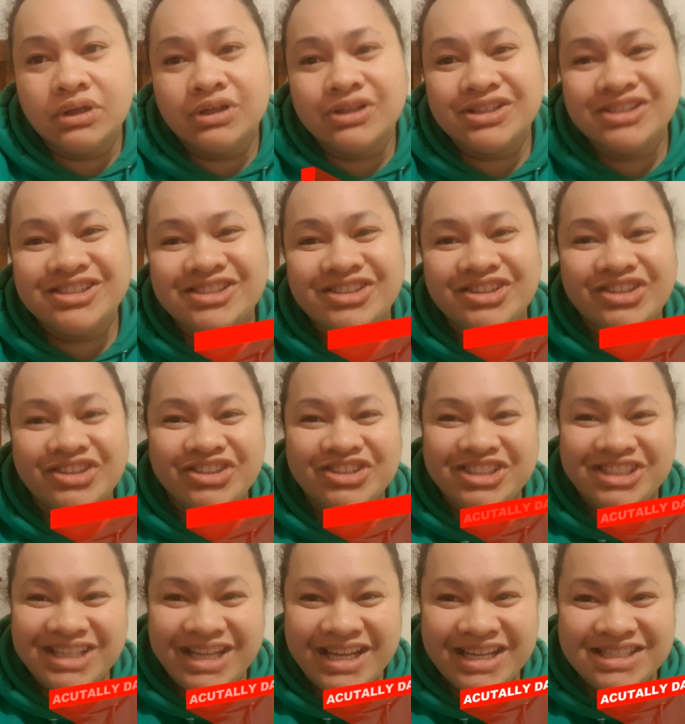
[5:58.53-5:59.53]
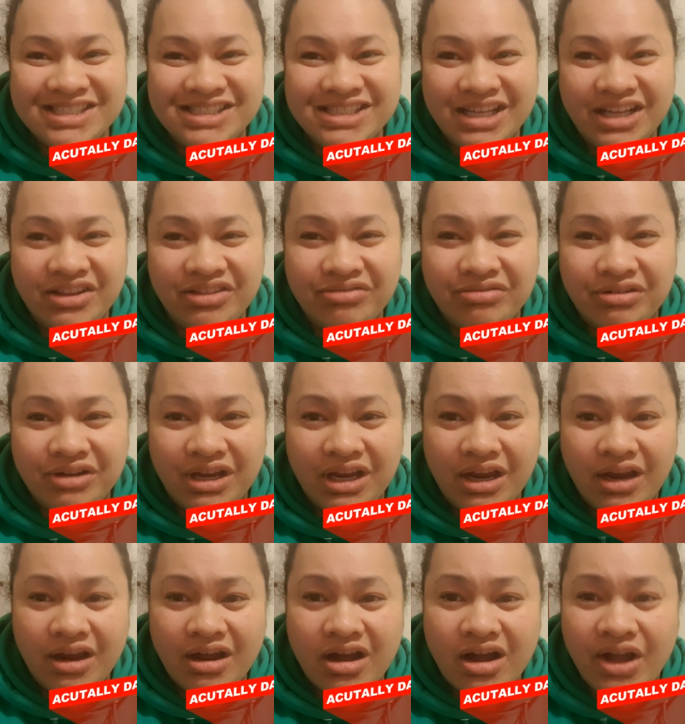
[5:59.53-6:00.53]
So today is day
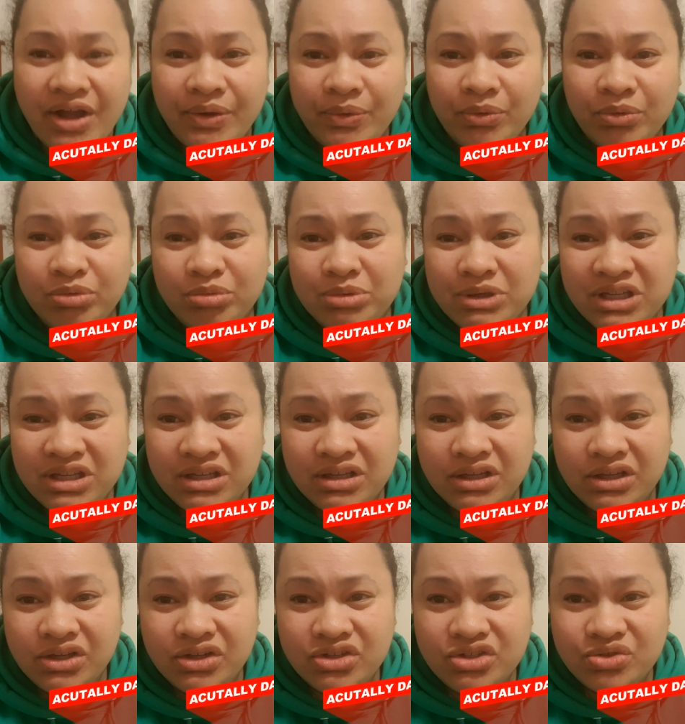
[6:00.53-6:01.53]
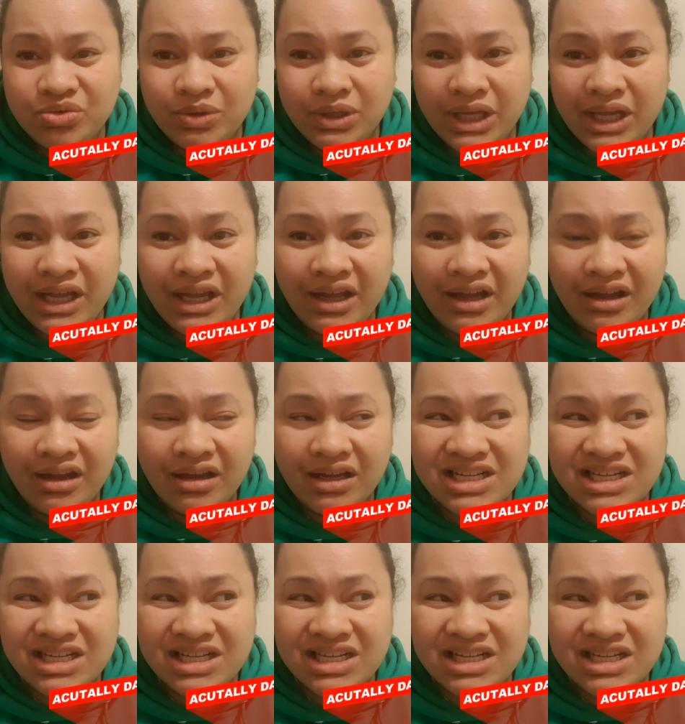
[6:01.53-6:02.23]
3. I will be doing